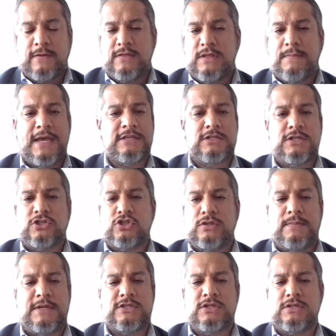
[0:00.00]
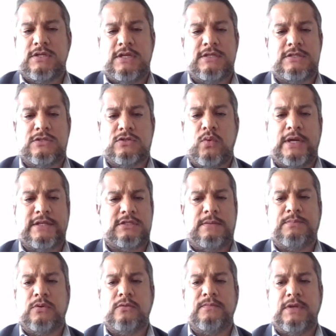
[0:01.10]
The message is quite
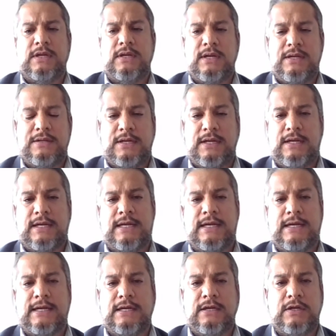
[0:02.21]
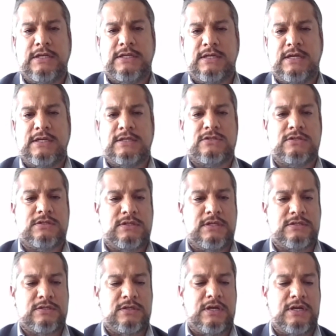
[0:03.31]
simple. It
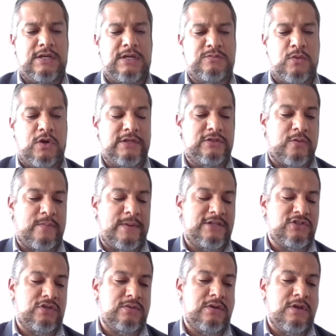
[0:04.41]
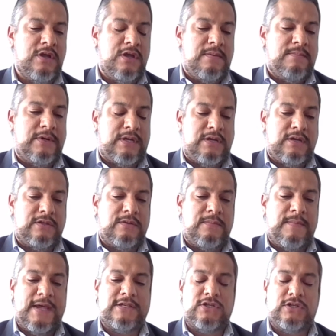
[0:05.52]
is a small intervention, but the
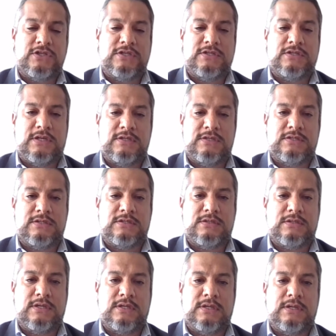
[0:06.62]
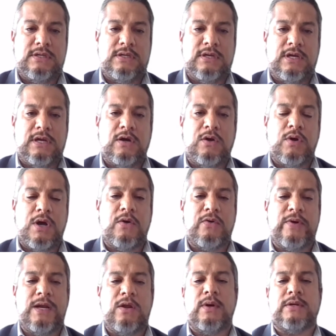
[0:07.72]
message is I
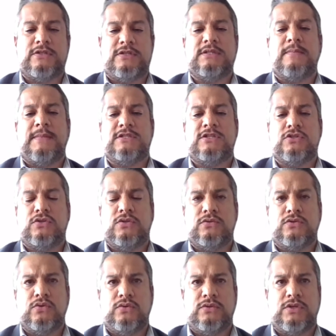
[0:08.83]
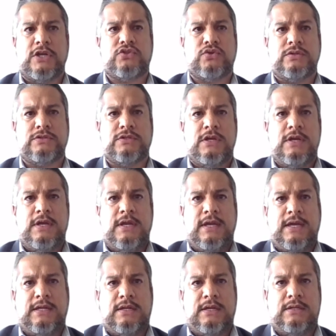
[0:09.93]
really want to send the message to industrials
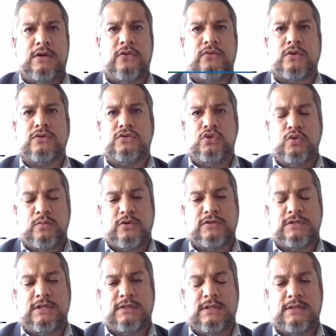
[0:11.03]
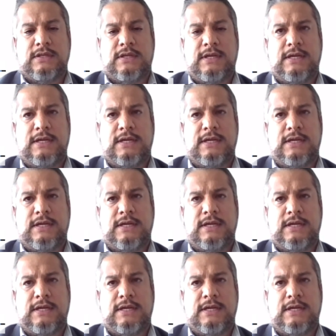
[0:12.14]
and other consumers that